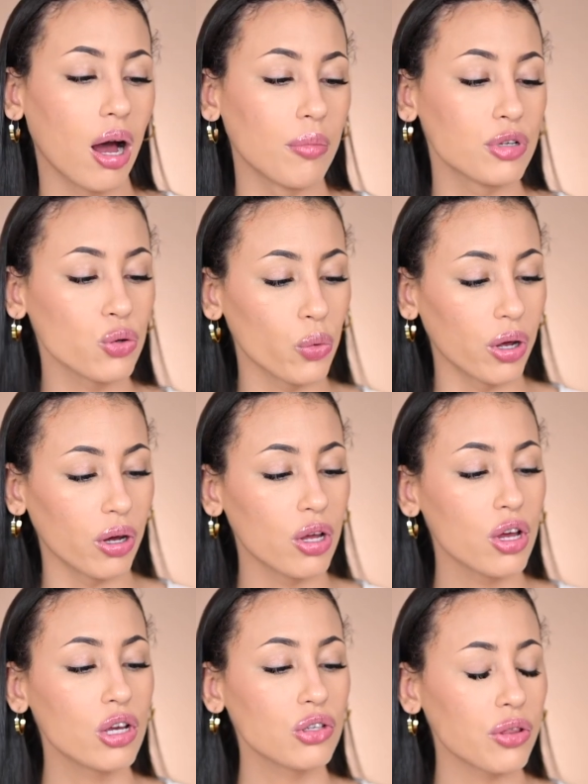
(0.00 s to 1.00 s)
toner.
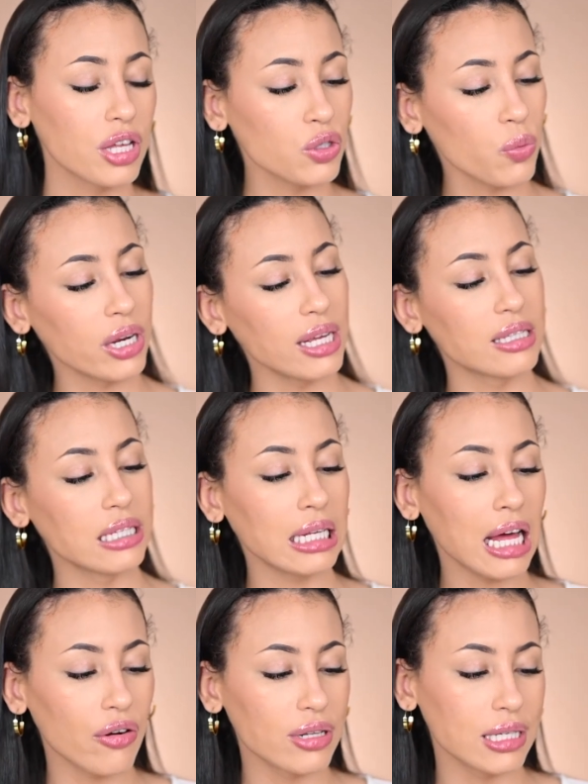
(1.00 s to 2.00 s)
So this one is the
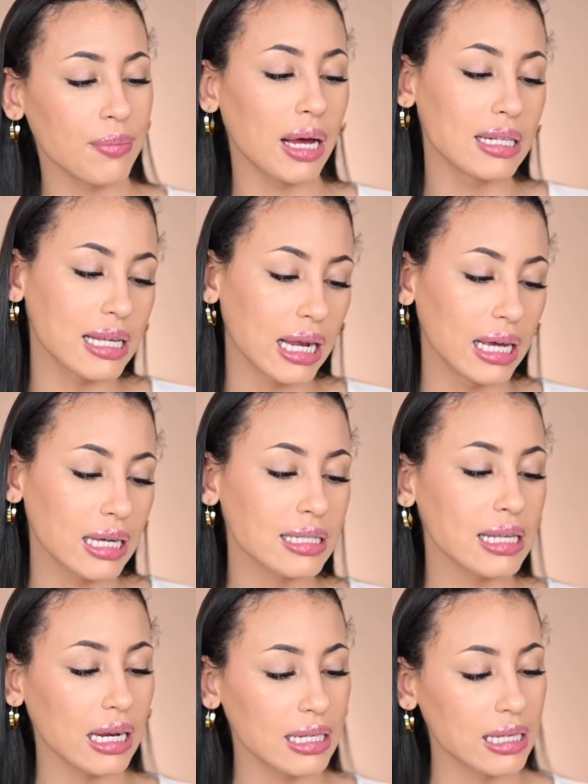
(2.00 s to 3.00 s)
Clarity Mandelic
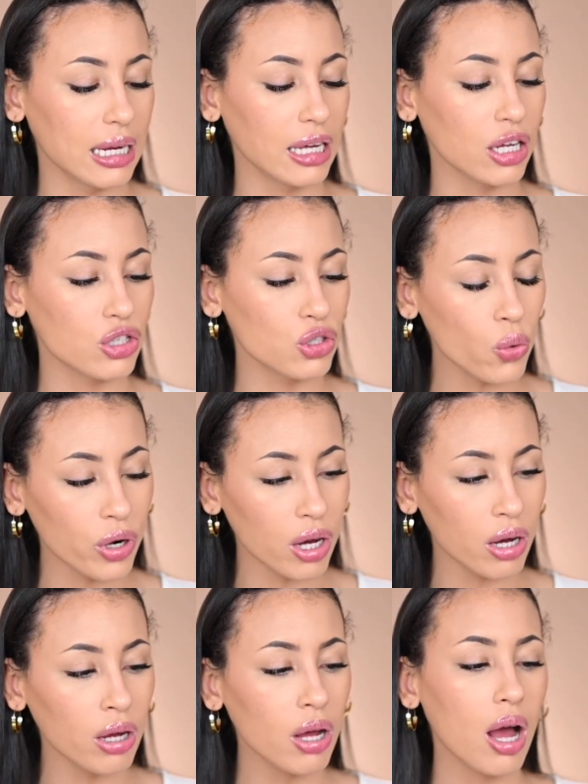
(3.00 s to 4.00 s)
Salicylic
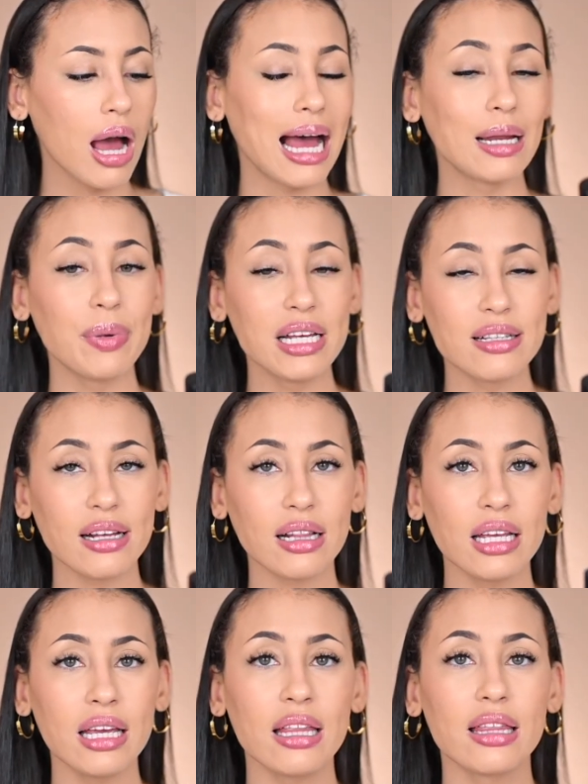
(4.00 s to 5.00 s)
Toner, and
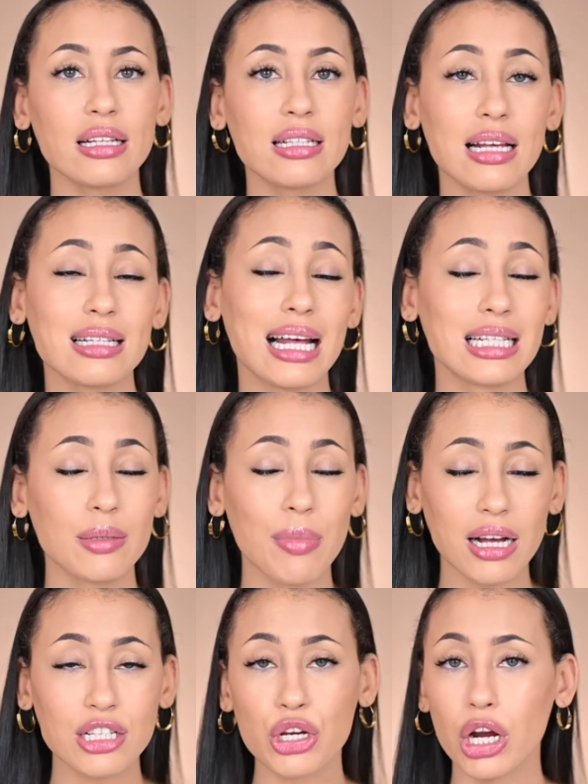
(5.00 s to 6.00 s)
basically this has
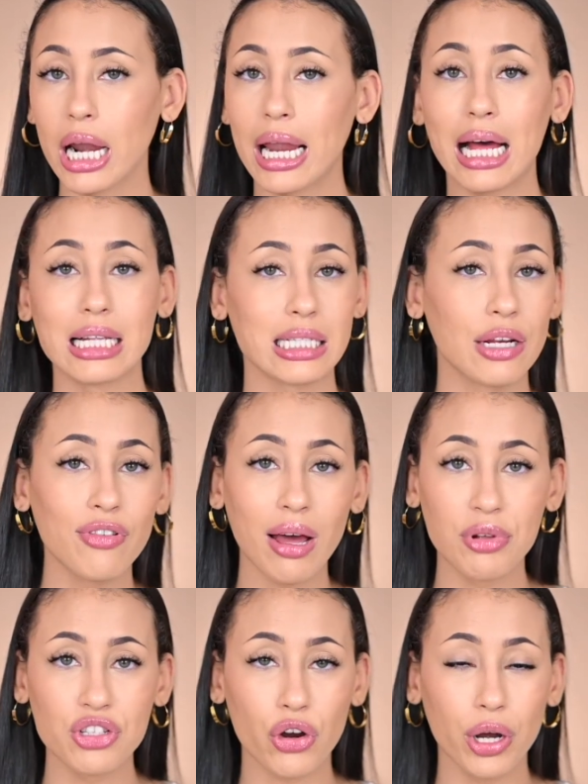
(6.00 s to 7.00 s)
antibacterial and
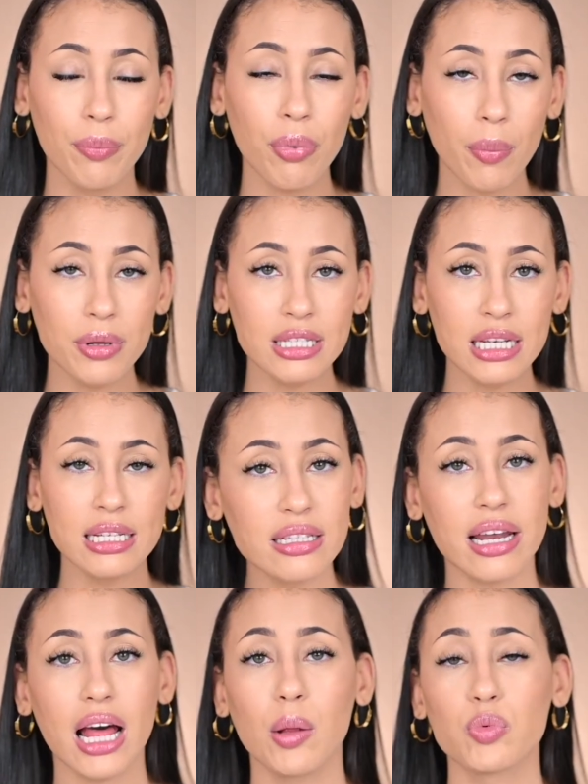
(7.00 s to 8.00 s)
anti-inflammatory properties. It
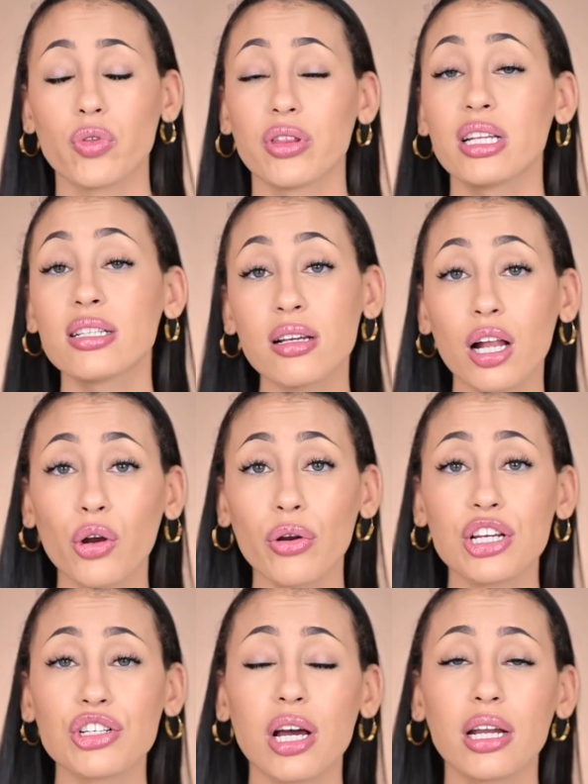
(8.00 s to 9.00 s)
helps with
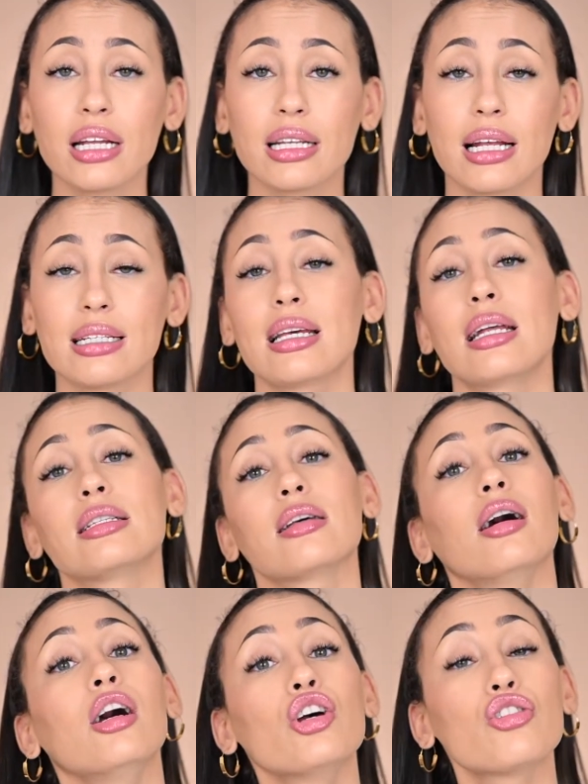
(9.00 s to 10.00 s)
discoloration. It can tend to
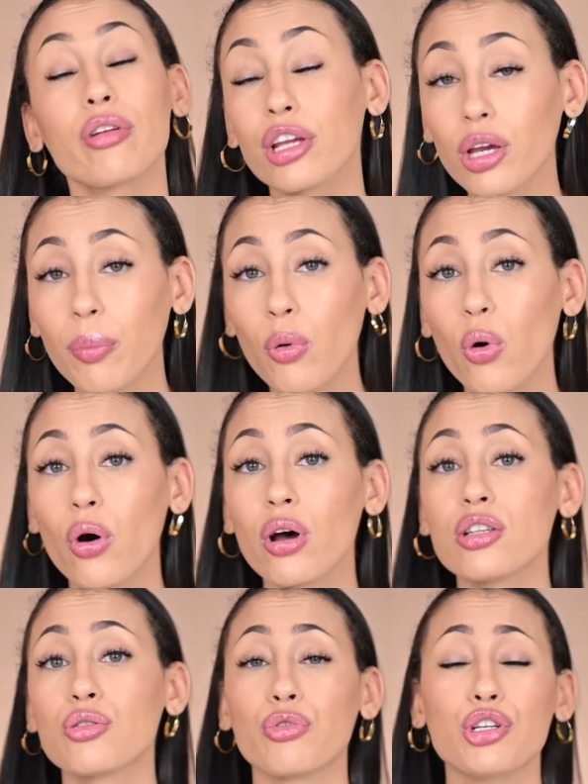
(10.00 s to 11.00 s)
shrink your
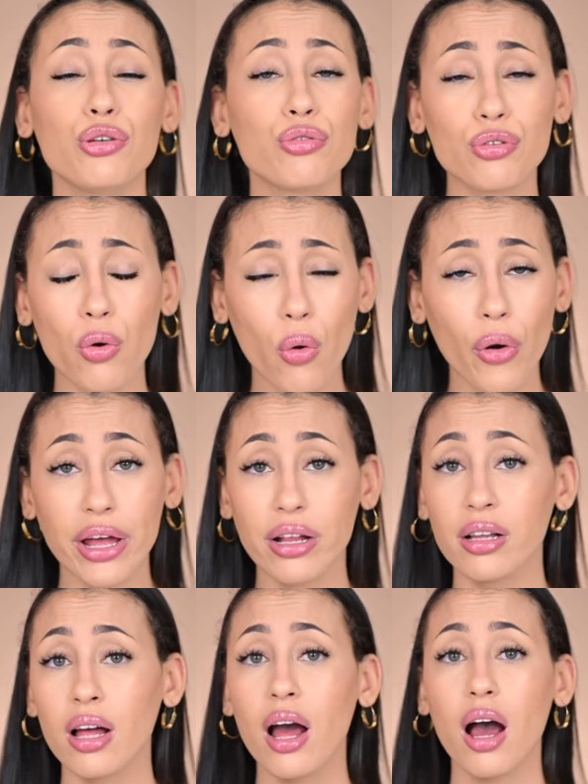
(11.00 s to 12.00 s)
pores, reduce
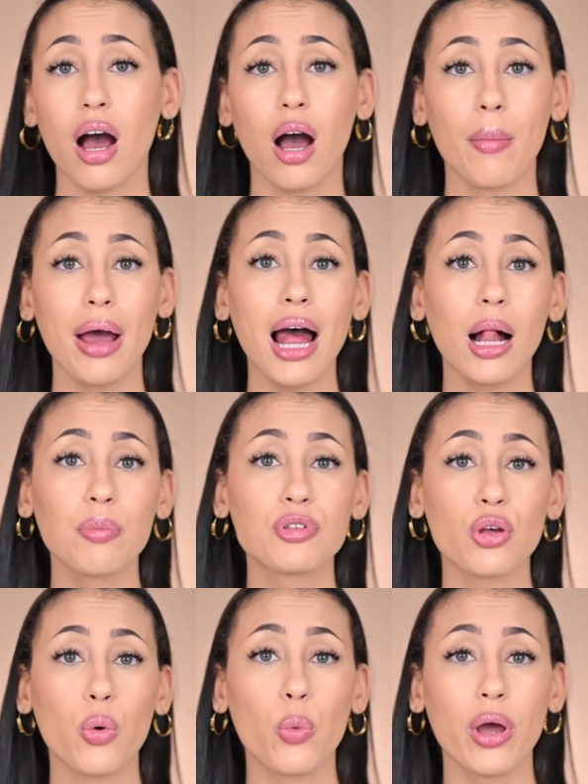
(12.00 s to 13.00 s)
oil, helps
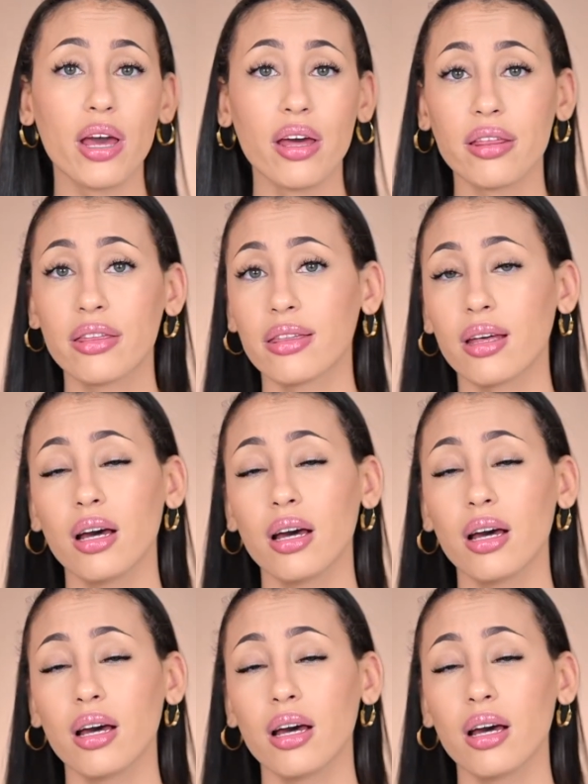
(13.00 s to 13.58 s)
with